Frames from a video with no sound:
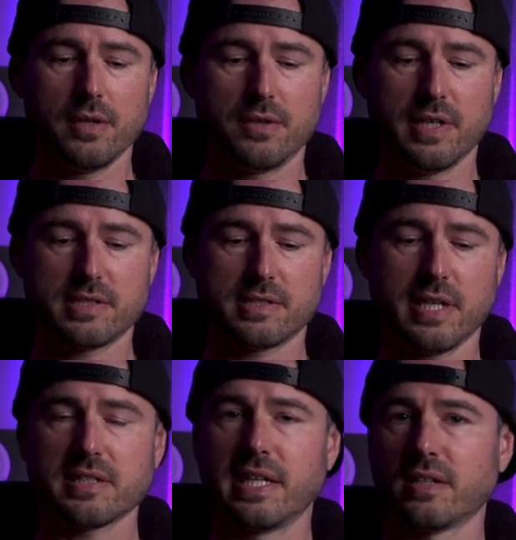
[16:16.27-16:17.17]
this
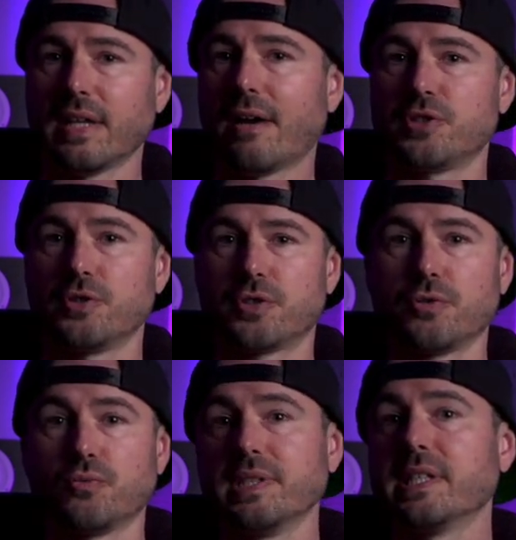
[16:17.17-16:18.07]
technique allows you
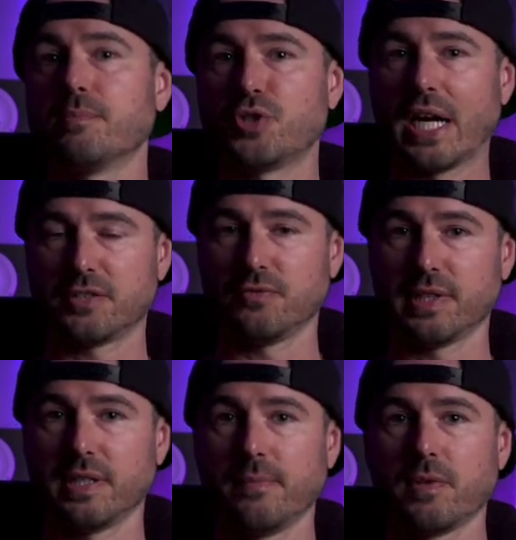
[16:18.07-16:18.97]
to really
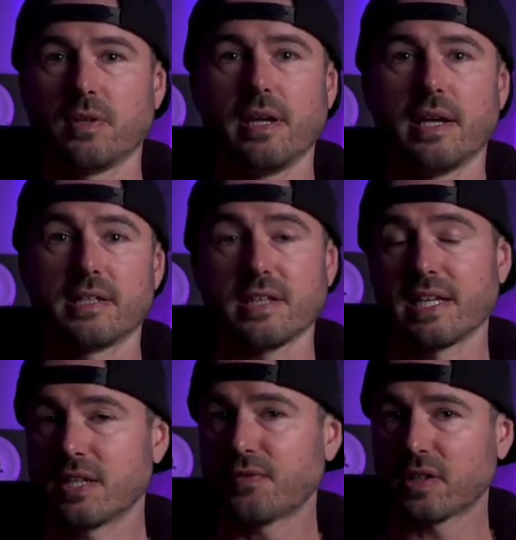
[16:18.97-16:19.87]
objectively and
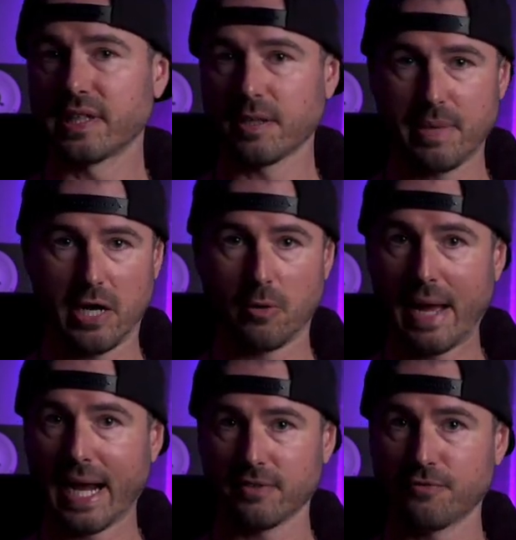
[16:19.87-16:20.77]
scientifically compare
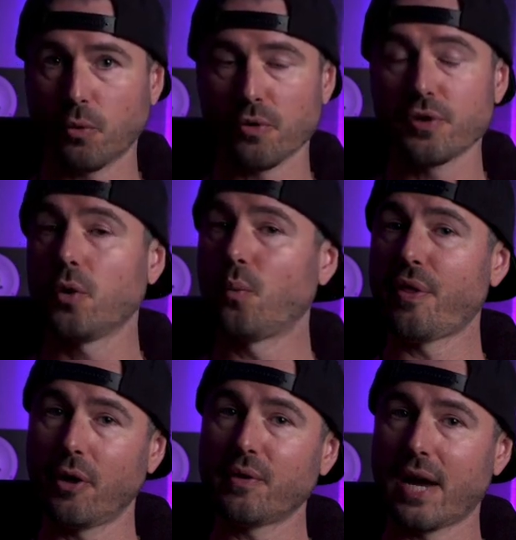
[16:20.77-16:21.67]
back and forth
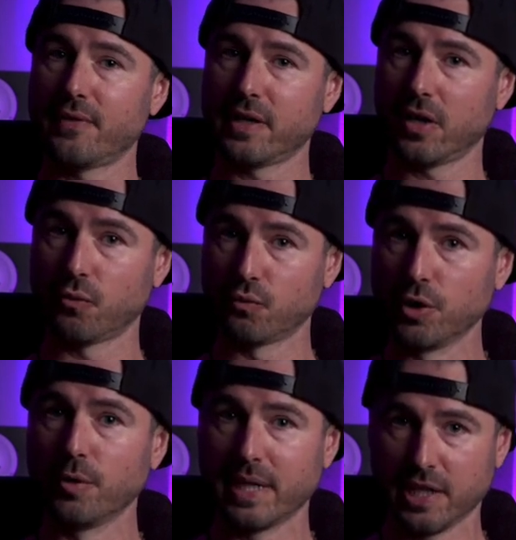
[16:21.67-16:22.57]
without having a
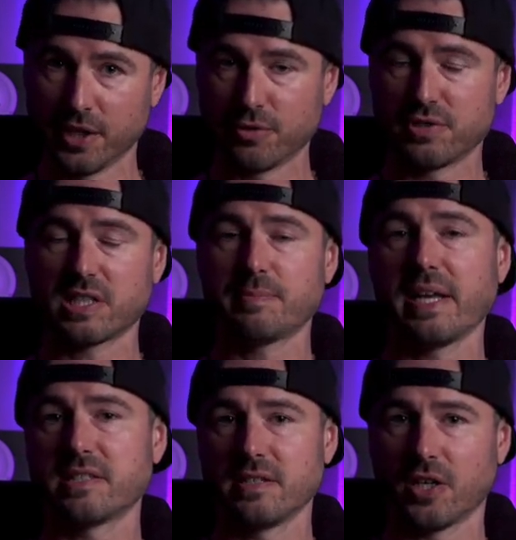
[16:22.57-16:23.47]
room and an acoustic
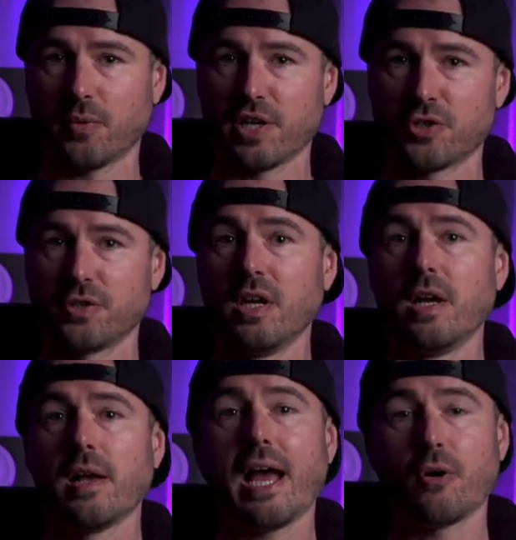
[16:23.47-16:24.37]
space in the equation,
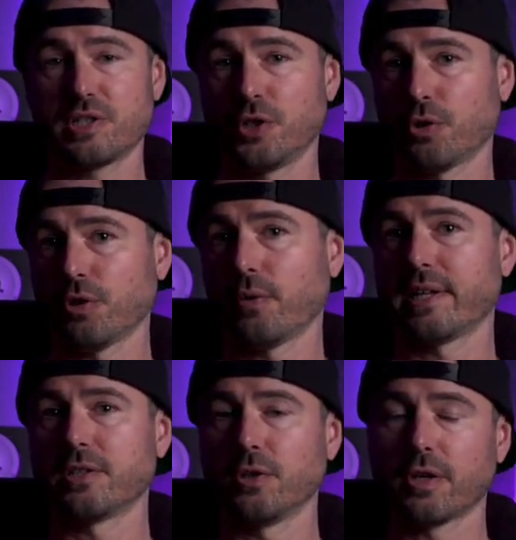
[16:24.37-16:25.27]
how does your low
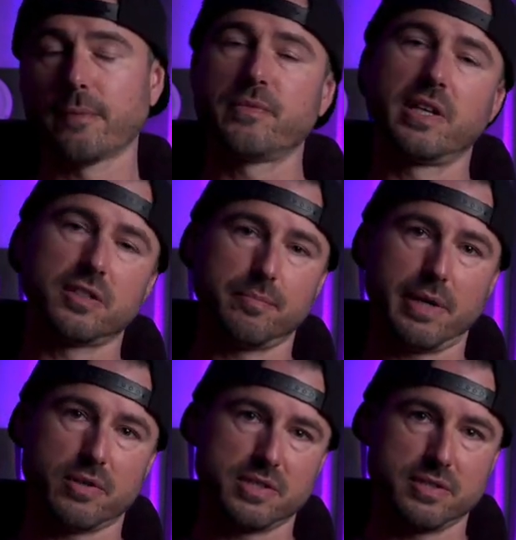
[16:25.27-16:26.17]
end look in
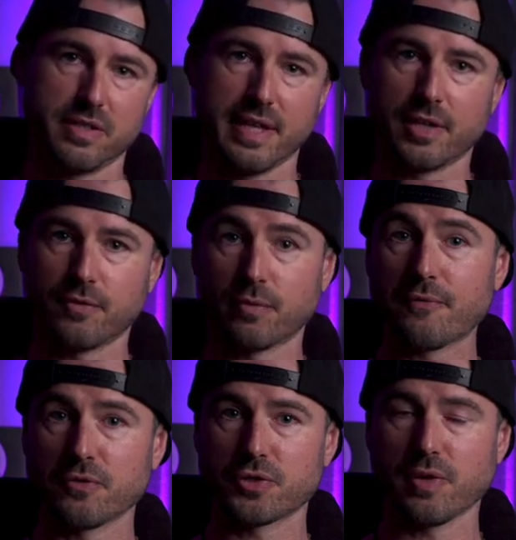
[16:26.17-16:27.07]
comparison to that of a
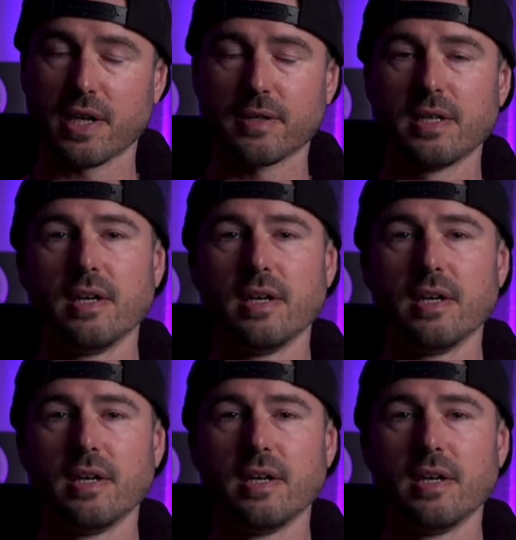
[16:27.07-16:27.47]
reference track?